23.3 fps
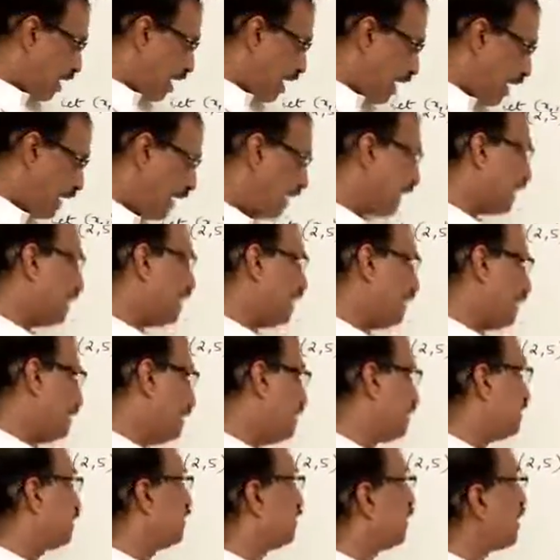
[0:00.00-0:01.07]
and
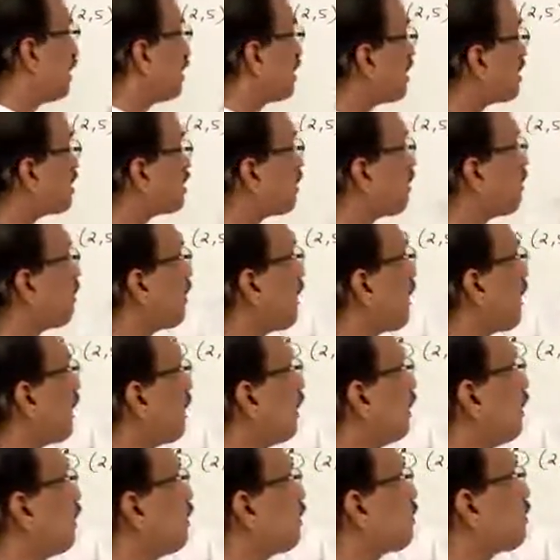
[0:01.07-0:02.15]
that is
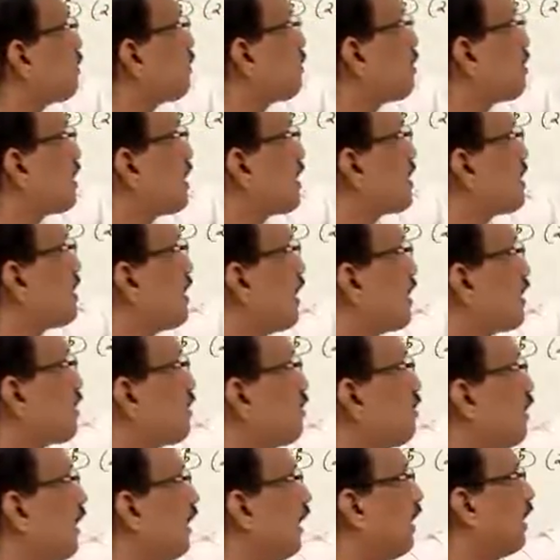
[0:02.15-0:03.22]
parallel to 6x
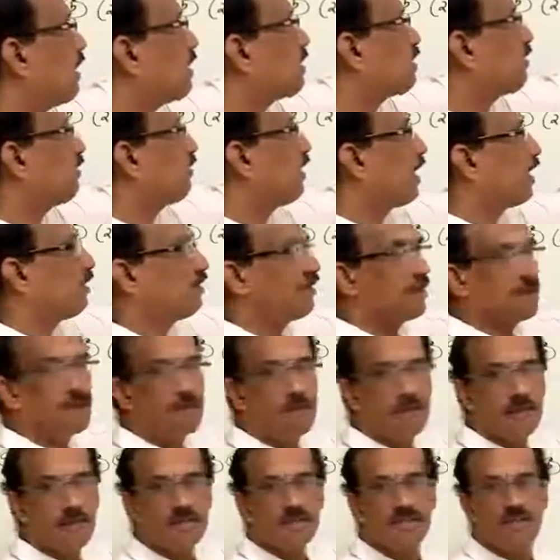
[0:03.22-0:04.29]
minus 5y
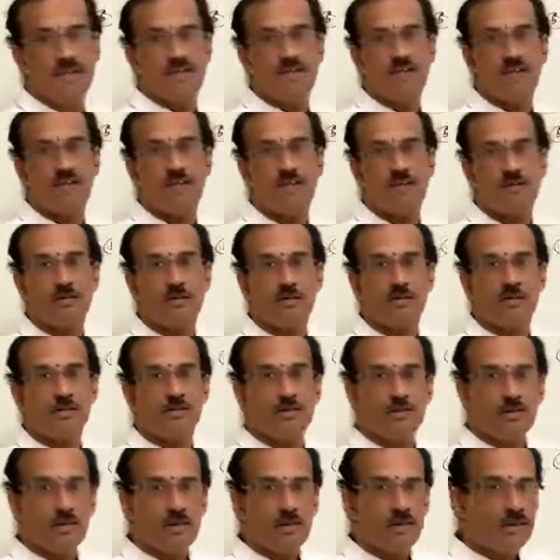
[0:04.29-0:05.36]
plus 7 equal
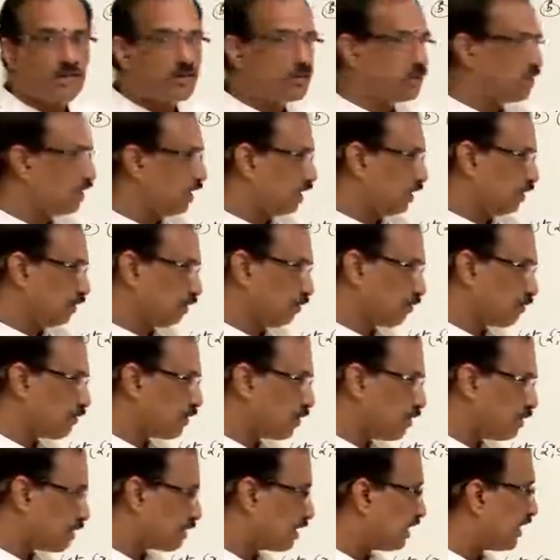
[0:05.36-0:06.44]
to 0.
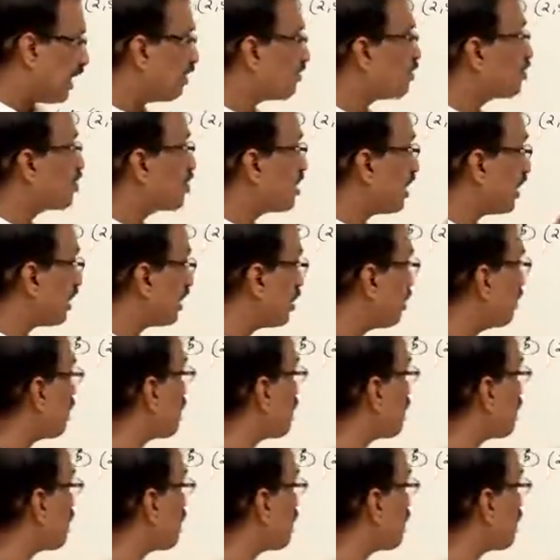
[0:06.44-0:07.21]
So now check your